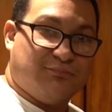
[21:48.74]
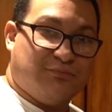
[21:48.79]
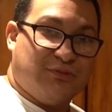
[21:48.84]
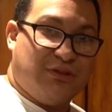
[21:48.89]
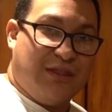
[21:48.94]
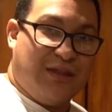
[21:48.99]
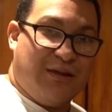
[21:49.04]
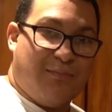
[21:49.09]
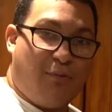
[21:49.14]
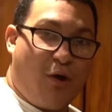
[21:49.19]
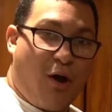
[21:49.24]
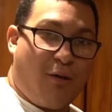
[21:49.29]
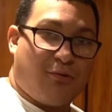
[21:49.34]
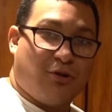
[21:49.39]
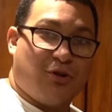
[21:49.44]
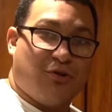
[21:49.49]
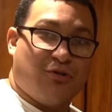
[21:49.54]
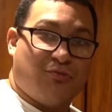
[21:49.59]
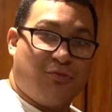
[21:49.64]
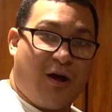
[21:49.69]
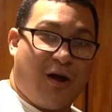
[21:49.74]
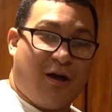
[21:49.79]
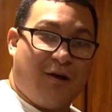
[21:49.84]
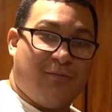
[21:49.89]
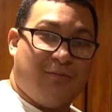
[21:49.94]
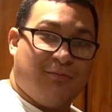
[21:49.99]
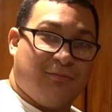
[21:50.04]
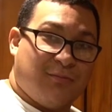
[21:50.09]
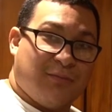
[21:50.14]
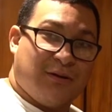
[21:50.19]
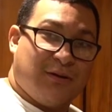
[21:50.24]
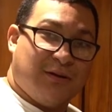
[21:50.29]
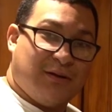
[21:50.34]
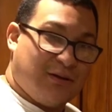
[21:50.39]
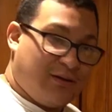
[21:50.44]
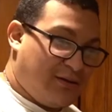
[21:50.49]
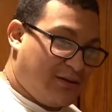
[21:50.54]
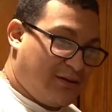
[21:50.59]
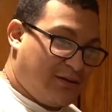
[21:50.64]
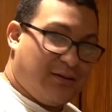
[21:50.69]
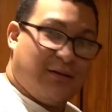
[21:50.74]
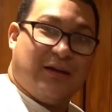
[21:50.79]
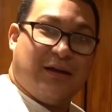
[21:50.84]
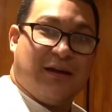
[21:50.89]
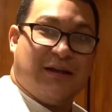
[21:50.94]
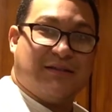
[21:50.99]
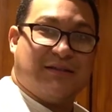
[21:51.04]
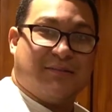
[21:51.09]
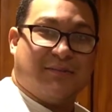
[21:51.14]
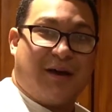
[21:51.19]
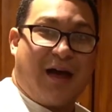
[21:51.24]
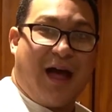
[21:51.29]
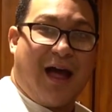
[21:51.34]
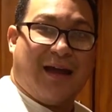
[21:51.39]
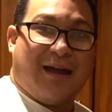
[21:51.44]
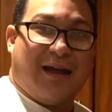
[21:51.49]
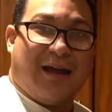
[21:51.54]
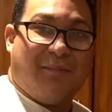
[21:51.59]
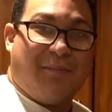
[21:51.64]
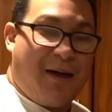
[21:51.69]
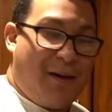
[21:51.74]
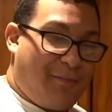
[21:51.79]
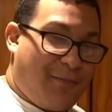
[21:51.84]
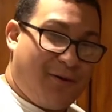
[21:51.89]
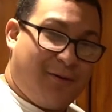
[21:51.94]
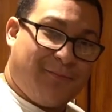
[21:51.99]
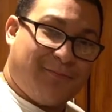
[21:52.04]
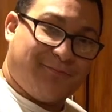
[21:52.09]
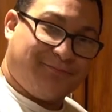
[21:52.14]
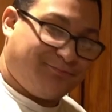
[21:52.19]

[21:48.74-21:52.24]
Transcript: the barbecue rub, and some cayenne pepper.